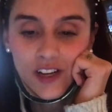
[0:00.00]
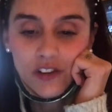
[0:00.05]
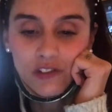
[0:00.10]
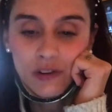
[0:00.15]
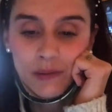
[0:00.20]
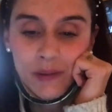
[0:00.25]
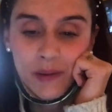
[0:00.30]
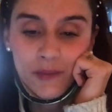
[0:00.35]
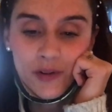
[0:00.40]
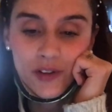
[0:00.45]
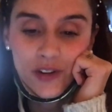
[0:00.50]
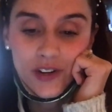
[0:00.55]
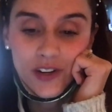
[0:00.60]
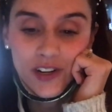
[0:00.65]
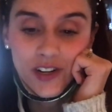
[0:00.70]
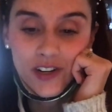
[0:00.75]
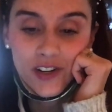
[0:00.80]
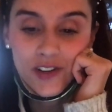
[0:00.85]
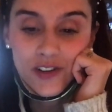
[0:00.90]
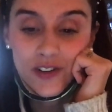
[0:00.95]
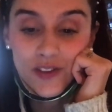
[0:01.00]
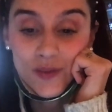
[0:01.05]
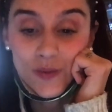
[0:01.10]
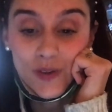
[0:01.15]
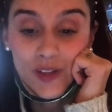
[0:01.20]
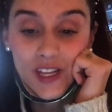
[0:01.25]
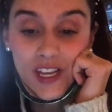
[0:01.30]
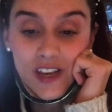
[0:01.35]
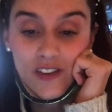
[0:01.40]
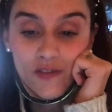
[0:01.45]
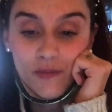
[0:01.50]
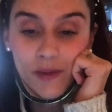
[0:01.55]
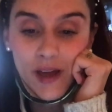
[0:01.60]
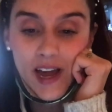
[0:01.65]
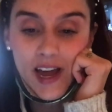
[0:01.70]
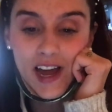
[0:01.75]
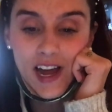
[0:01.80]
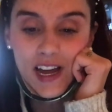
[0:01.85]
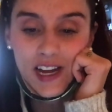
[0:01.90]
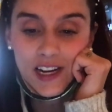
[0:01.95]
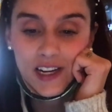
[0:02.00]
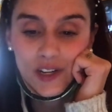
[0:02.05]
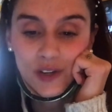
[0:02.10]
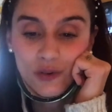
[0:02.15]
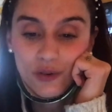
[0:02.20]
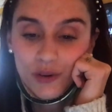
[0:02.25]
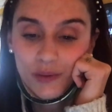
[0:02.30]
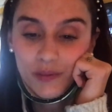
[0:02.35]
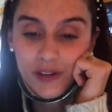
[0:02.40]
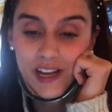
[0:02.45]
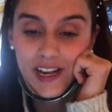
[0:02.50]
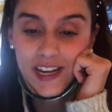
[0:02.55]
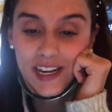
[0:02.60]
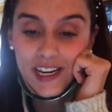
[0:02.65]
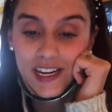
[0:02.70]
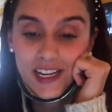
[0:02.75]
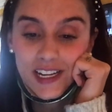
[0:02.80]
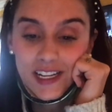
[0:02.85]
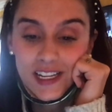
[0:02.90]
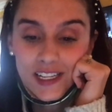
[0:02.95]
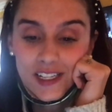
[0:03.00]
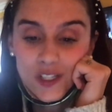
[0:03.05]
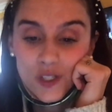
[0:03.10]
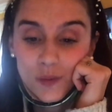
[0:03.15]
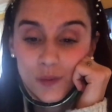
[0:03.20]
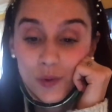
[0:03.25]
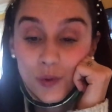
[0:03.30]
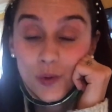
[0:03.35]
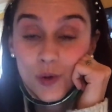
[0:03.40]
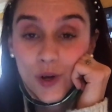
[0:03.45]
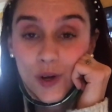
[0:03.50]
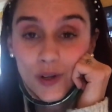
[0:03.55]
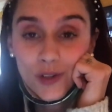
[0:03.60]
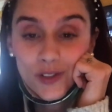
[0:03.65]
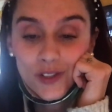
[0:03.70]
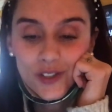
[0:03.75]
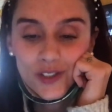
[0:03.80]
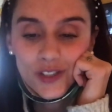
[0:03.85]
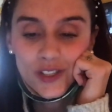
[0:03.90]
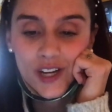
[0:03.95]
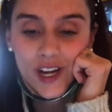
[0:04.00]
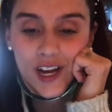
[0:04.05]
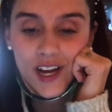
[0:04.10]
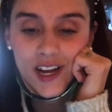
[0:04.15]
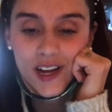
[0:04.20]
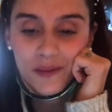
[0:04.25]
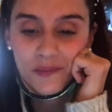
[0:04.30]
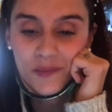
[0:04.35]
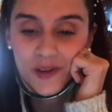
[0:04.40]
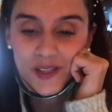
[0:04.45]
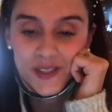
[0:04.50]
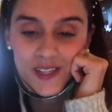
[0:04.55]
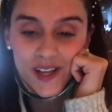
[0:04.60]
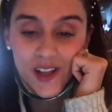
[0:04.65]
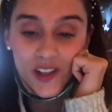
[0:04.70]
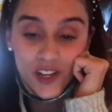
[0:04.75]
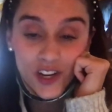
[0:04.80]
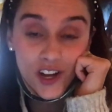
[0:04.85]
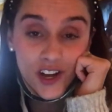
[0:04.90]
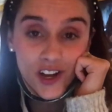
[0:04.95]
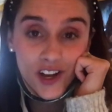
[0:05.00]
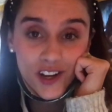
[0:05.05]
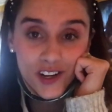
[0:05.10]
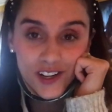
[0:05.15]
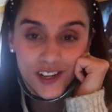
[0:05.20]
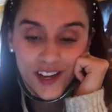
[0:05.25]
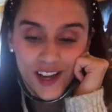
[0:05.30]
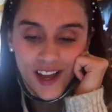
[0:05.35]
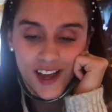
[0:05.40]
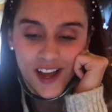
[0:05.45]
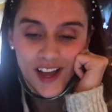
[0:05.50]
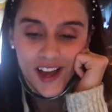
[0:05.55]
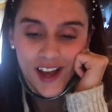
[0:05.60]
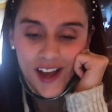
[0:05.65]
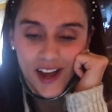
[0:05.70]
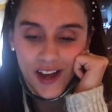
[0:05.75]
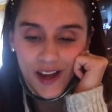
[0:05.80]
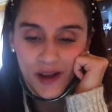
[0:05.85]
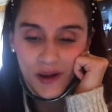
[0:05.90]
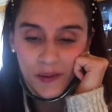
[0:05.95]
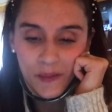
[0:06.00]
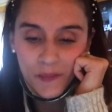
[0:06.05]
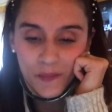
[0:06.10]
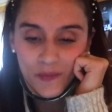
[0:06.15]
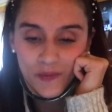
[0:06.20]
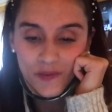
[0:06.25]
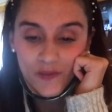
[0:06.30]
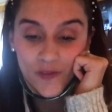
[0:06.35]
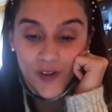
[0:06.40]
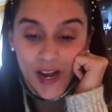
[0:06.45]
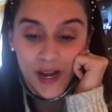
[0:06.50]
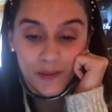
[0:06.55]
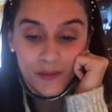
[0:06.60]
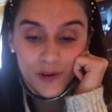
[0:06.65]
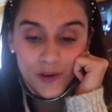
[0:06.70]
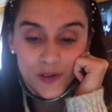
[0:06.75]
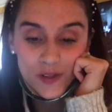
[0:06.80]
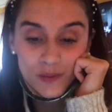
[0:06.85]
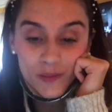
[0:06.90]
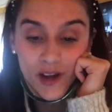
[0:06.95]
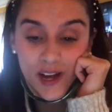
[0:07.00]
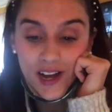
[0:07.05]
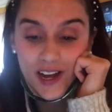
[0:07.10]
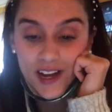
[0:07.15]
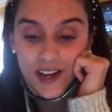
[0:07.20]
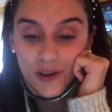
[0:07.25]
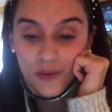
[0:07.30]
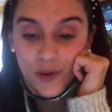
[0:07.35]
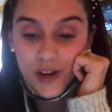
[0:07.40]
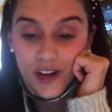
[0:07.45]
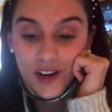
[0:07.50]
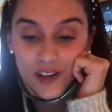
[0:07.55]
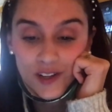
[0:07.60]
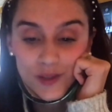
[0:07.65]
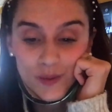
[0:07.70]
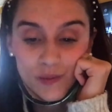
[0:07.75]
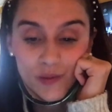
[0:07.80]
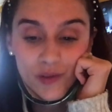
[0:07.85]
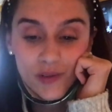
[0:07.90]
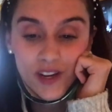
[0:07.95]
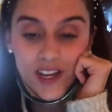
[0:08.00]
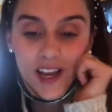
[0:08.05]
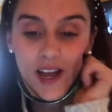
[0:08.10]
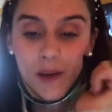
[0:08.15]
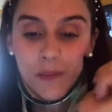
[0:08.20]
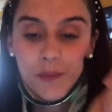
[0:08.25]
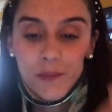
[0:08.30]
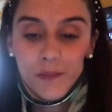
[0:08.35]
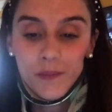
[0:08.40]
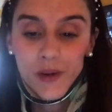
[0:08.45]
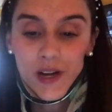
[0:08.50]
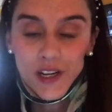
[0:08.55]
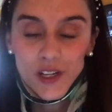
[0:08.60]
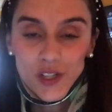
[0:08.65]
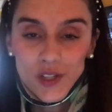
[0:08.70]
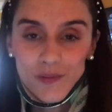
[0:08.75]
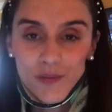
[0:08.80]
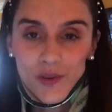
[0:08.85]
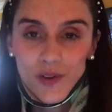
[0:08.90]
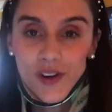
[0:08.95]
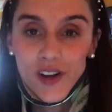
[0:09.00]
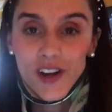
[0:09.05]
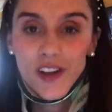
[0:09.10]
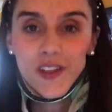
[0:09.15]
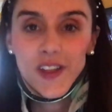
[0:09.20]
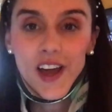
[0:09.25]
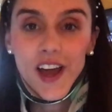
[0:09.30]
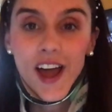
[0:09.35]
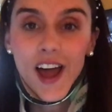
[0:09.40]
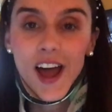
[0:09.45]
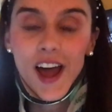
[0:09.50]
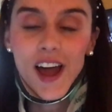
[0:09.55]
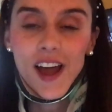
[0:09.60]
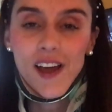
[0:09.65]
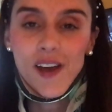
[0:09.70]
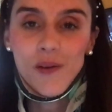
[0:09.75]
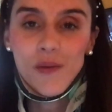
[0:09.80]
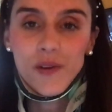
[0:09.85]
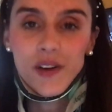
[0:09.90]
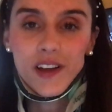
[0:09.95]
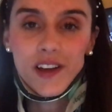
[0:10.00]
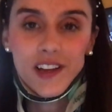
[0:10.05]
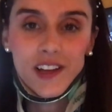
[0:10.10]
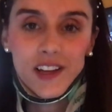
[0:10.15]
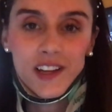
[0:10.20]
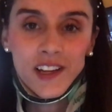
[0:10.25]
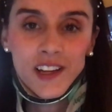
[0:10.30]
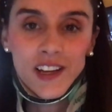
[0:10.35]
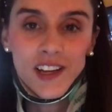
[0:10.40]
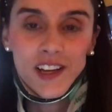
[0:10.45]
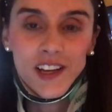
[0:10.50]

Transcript: Remember the Girls, Relief Pack, Norb Lighting, Spoon Culture Shop, Consolidoc, Fibro Spot, We Are Spoony, a bunch more that I will